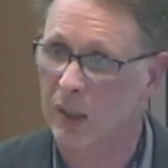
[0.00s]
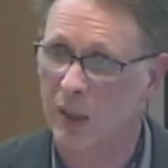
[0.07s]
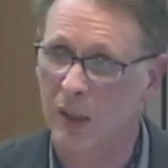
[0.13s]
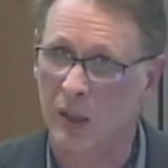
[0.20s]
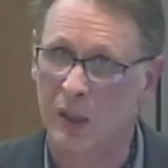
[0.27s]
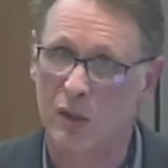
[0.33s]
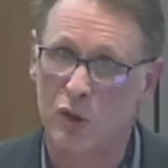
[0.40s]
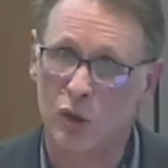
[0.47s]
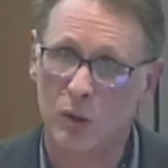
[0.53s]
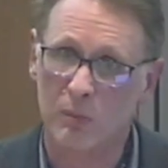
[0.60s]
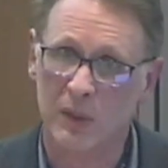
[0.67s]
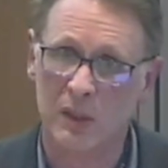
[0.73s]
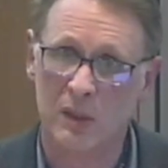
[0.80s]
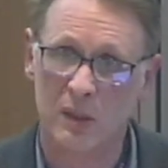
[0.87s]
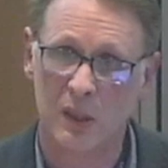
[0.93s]
In some
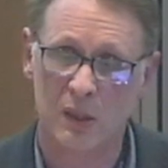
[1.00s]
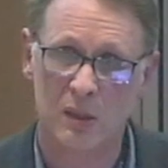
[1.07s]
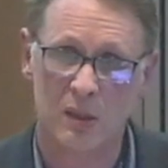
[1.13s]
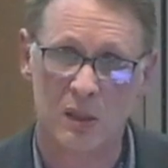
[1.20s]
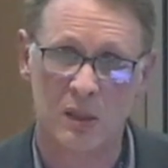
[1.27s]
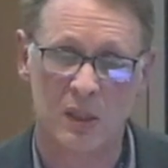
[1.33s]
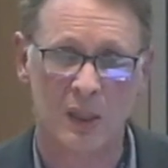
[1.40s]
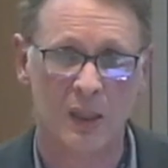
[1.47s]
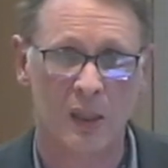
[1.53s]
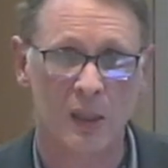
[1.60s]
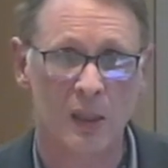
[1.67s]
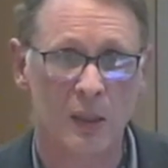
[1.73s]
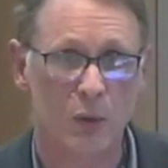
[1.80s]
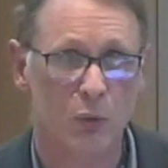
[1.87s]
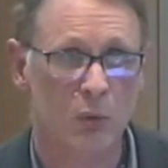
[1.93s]
instances, they can
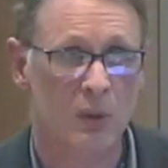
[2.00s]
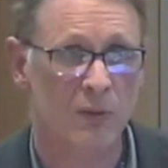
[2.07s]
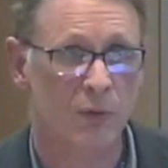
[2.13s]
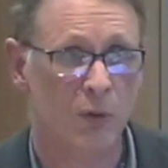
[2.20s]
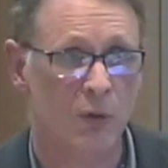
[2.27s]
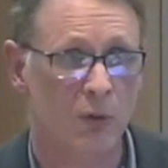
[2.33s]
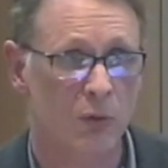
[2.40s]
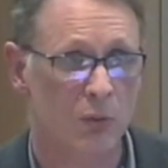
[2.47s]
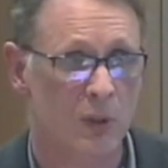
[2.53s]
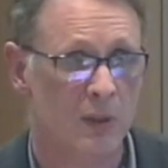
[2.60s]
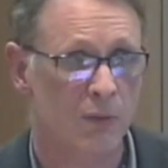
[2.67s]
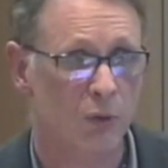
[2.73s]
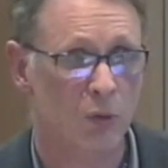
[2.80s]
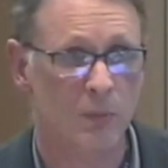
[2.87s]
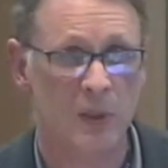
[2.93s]
lead to
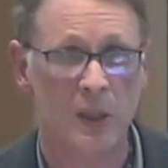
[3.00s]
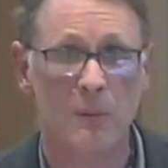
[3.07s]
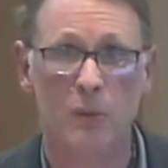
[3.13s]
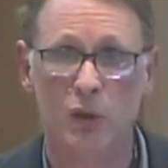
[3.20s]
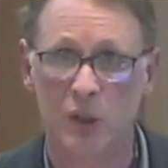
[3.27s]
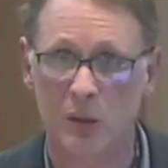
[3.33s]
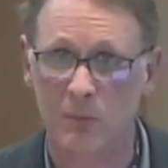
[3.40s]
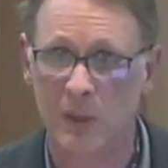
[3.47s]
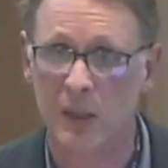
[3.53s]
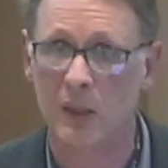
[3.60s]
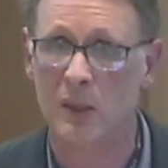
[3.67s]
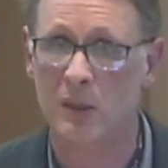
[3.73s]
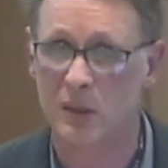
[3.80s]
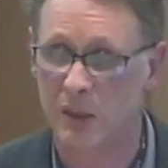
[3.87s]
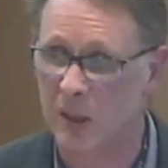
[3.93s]
Li-Fraumeni, but in many
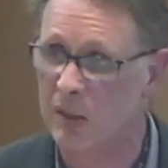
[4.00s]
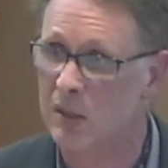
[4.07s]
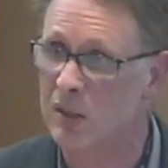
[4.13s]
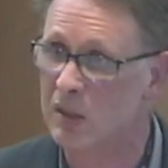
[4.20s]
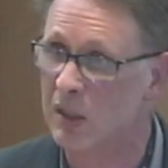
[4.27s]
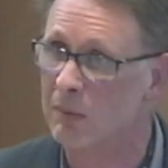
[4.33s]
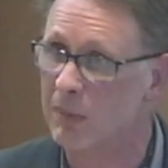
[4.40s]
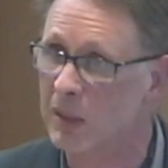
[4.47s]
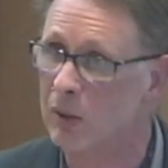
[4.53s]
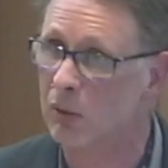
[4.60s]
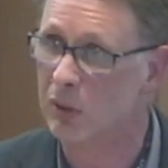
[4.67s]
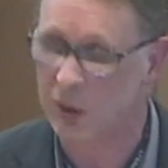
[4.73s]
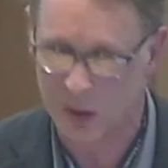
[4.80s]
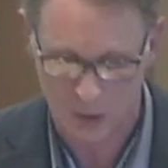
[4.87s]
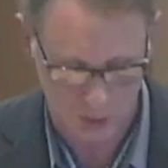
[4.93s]
instances, they may
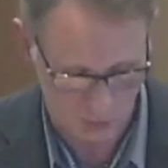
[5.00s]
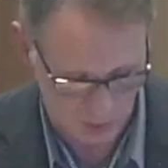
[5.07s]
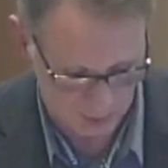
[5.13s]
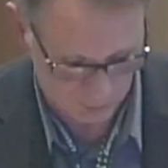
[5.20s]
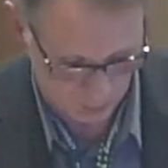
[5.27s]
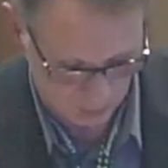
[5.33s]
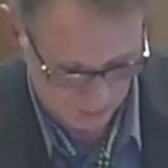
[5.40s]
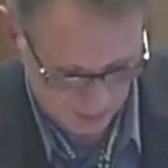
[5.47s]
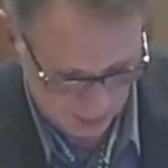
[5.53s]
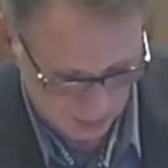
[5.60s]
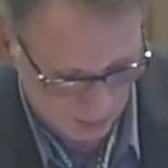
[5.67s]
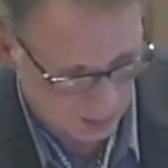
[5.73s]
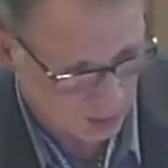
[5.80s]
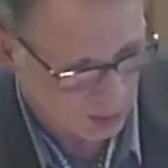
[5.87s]
not lead to Li-Fraumeni.